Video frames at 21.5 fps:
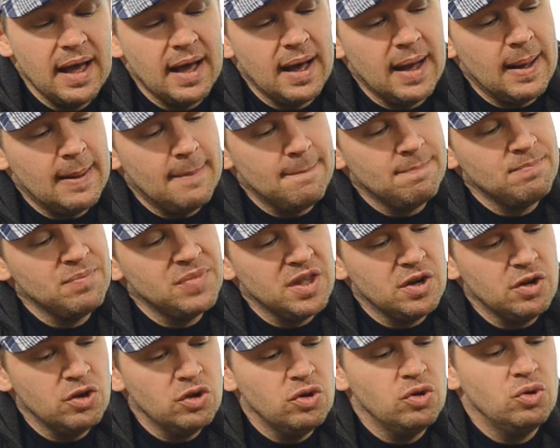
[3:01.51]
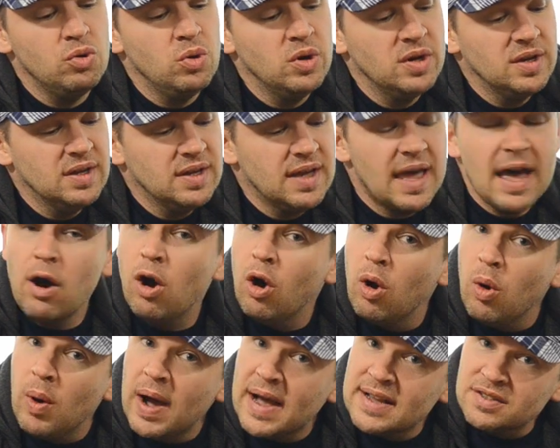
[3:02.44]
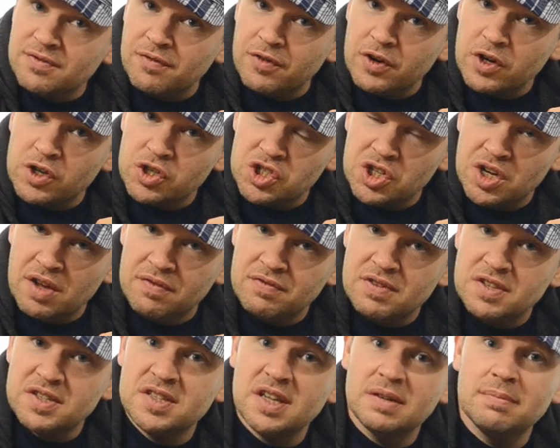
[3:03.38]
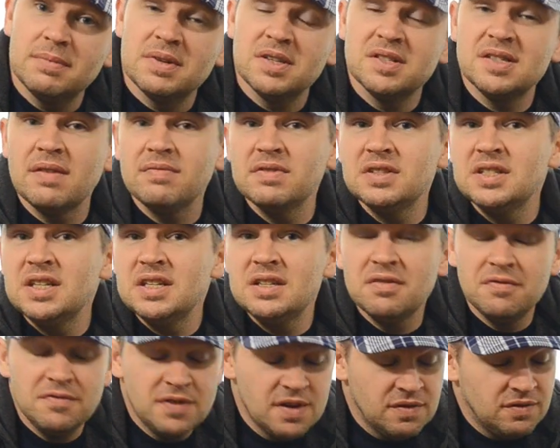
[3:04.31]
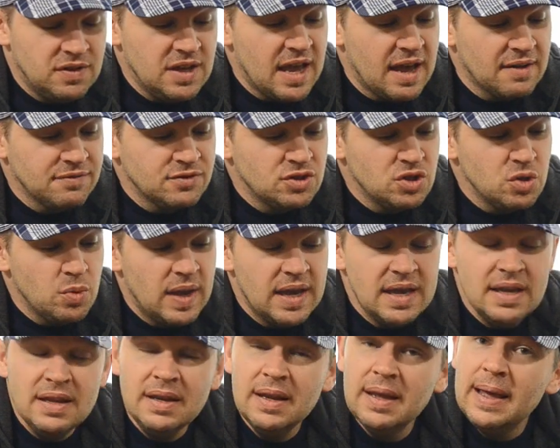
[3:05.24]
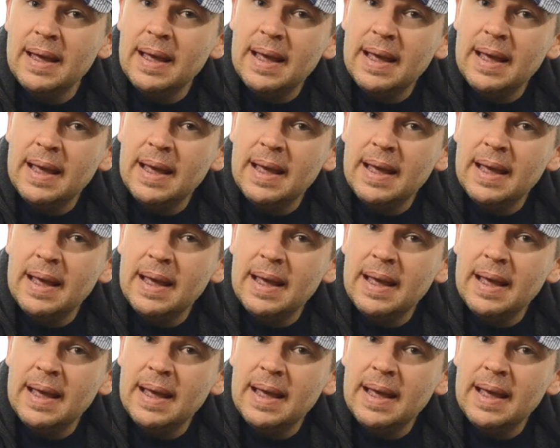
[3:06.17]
um, the new OS version of the Sigma 17 to 50 f2.8.